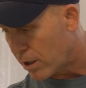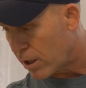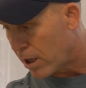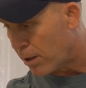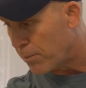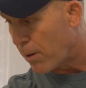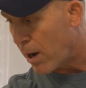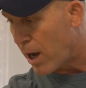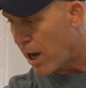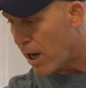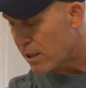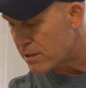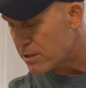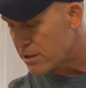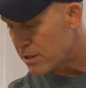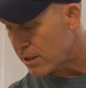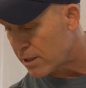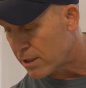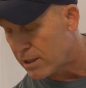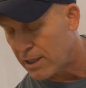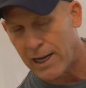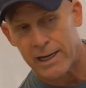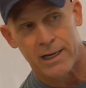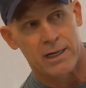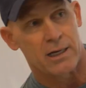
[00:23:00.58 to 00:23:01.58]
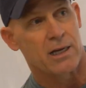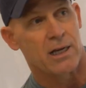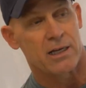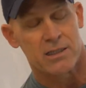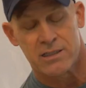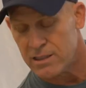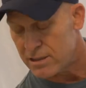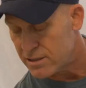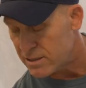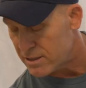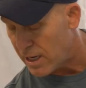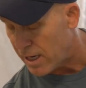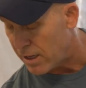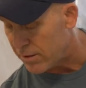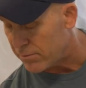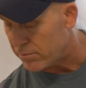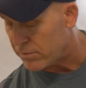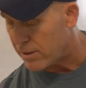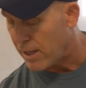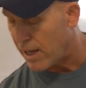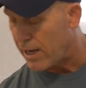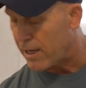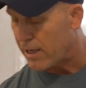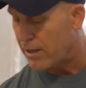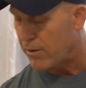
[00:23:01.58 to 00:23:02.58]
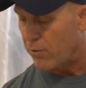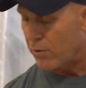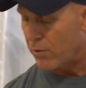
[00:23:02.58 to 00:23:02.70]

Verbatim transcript: Kabosh kind of does the same thing.